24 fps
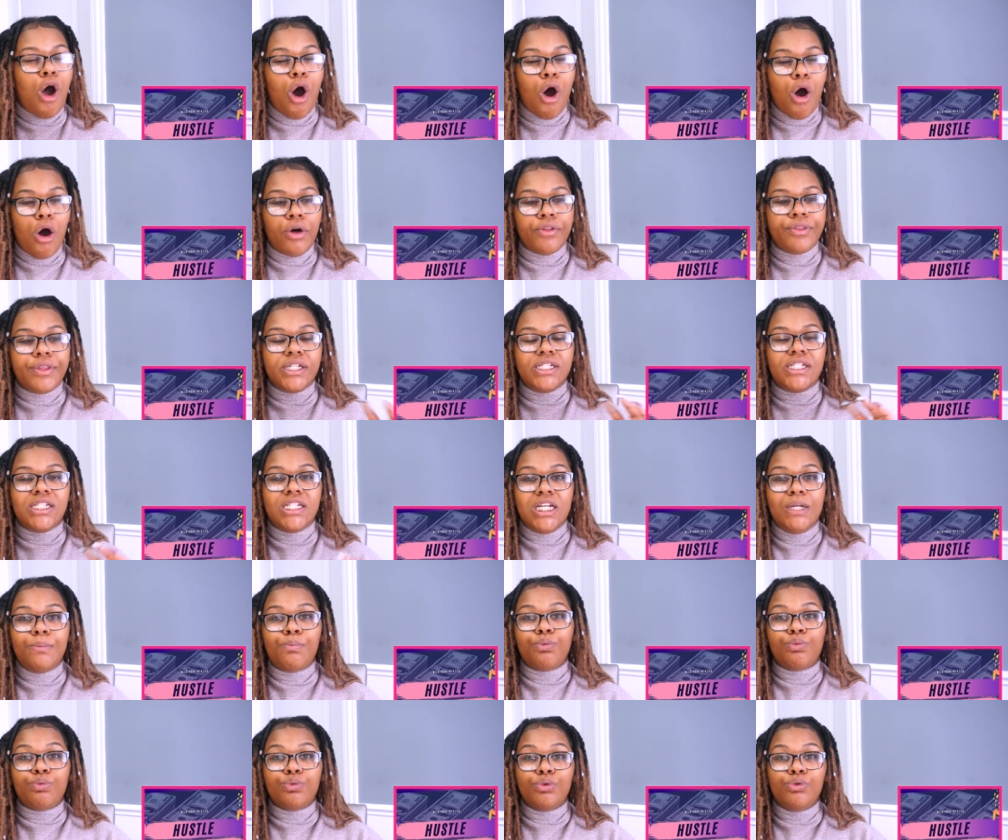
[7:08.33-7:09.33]
all the
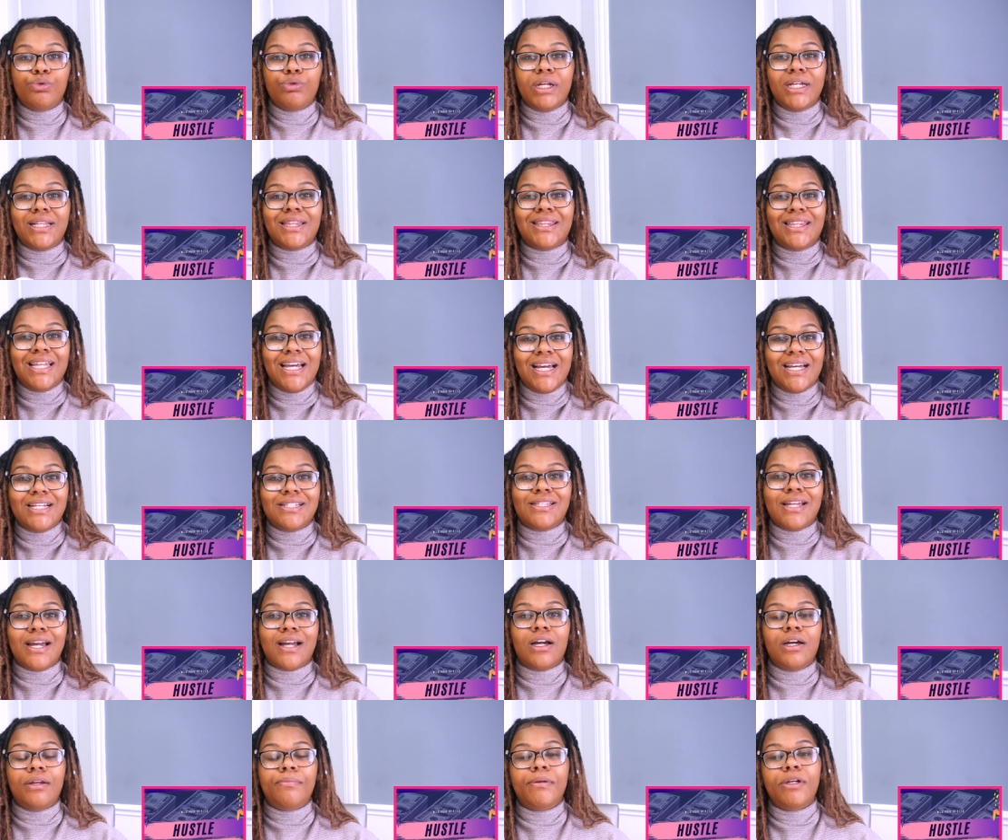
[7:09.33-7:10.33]
deep rooted things
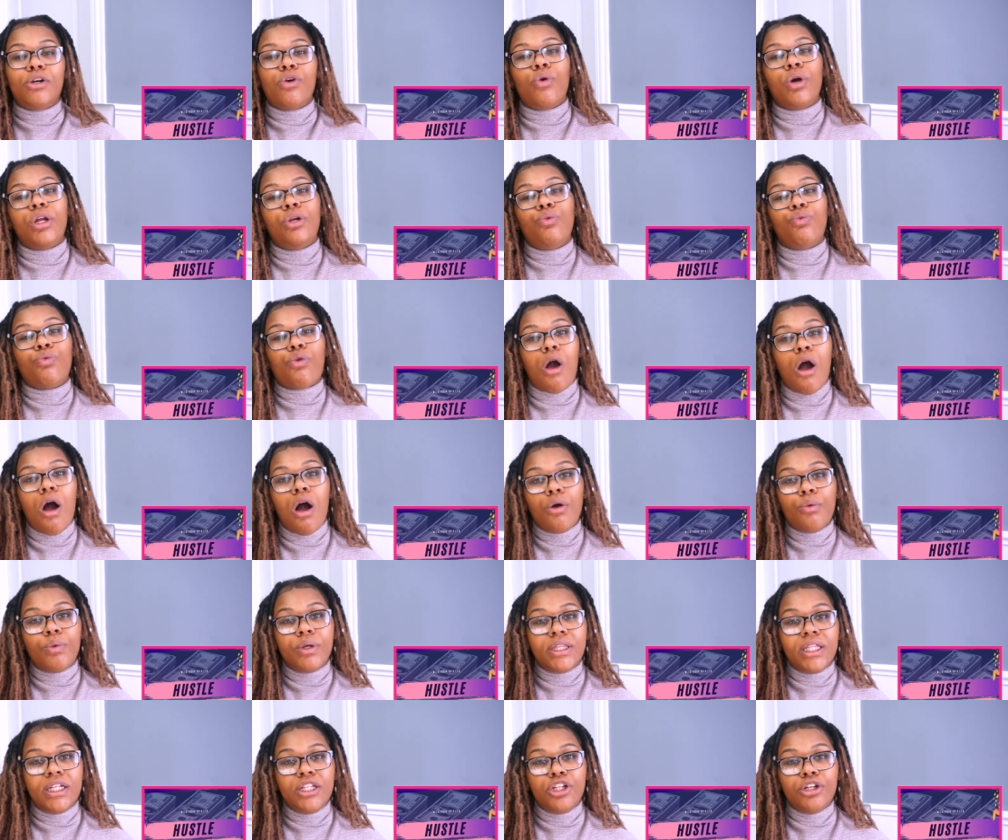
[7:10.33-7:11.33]
that could be going wrong
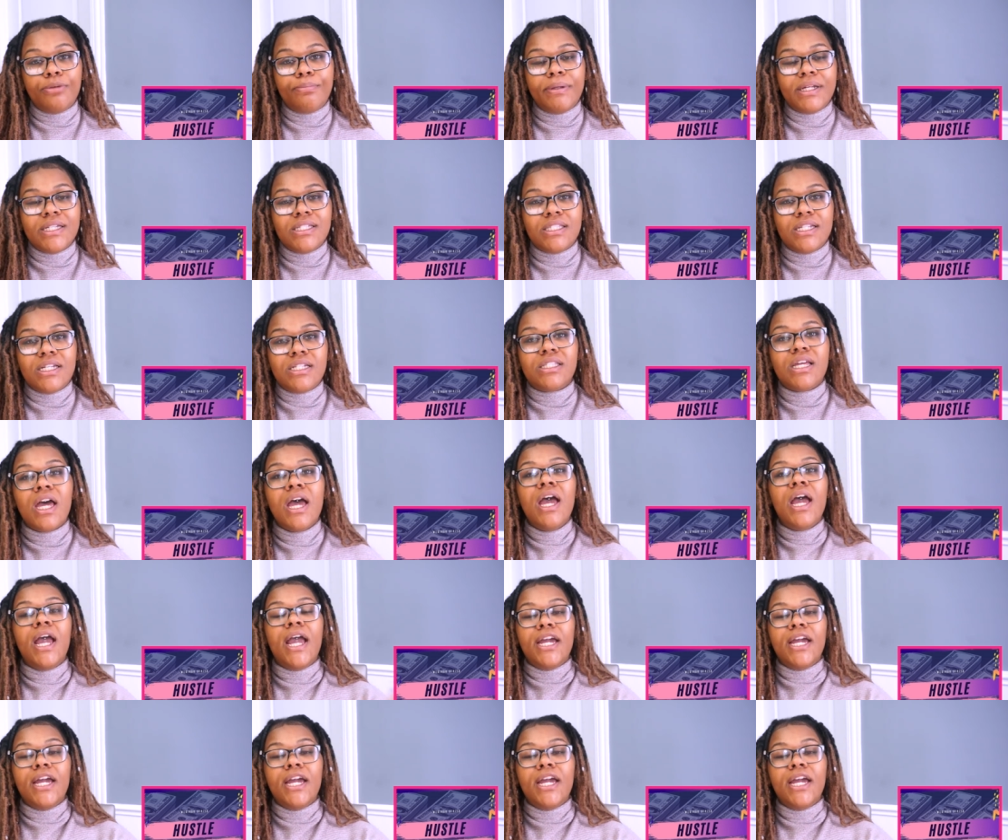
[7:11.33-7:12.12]
within your business